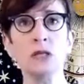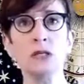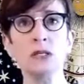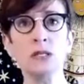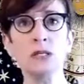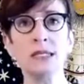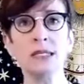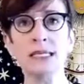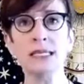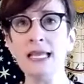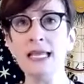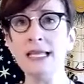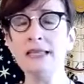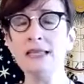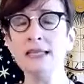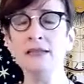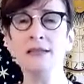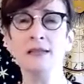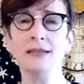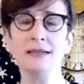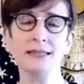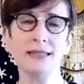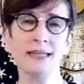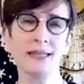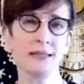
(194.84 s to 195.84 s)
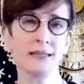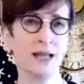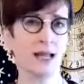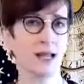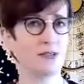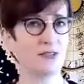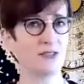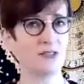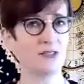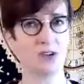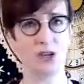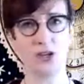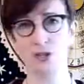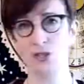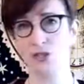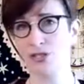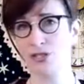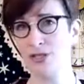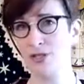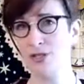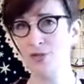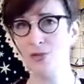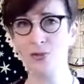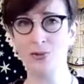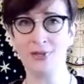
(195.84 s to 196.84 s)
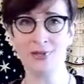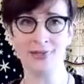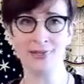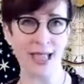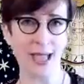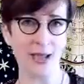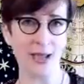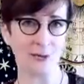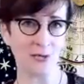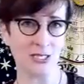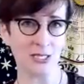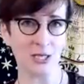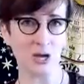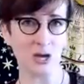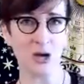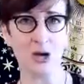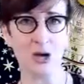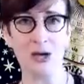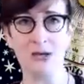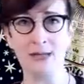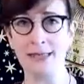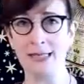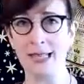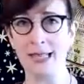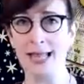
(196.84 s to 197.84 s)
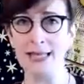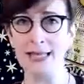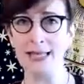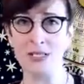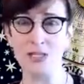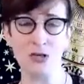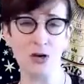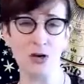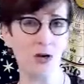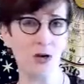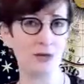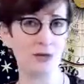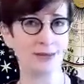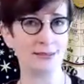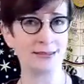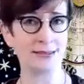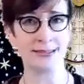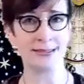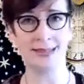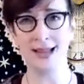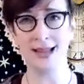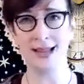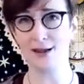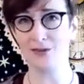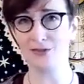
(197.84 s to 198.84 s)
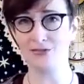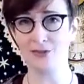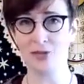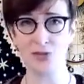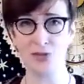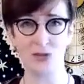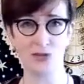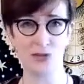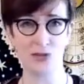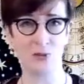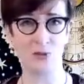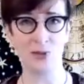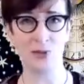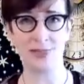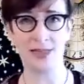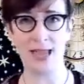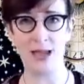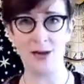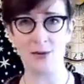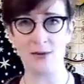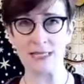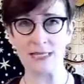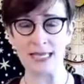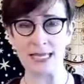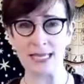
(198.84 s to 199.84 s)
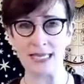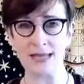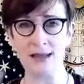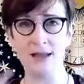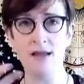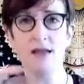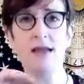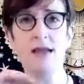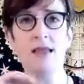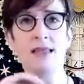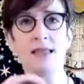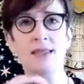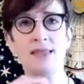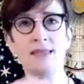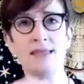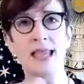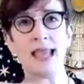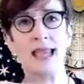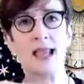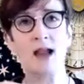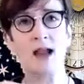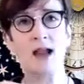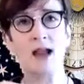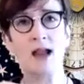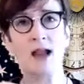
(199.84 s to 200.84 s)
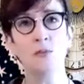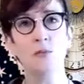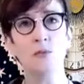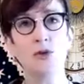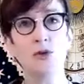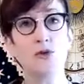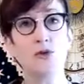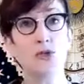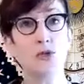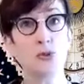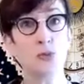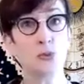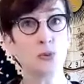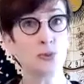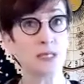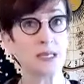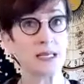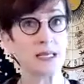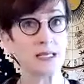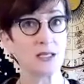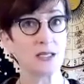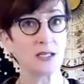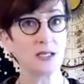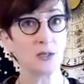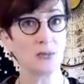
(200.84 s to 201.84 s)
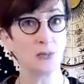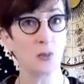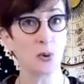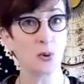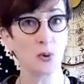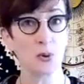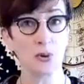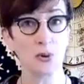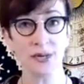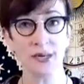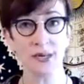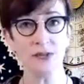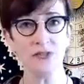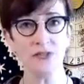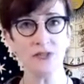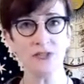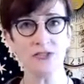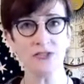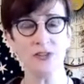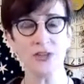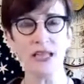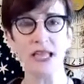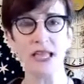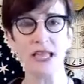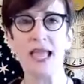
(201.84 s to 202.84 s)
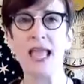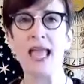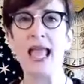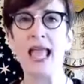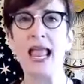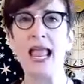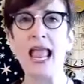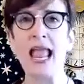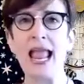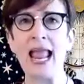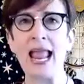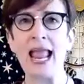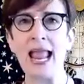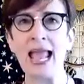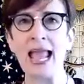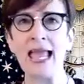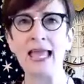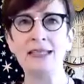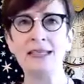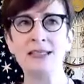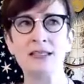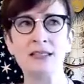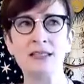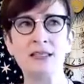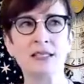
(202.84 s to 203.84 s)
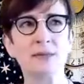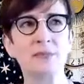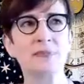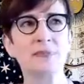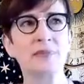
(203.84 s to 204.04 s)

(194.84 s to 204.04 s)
yin cannot function without yang, and yang cannot function without yin. They are mutually supportive. And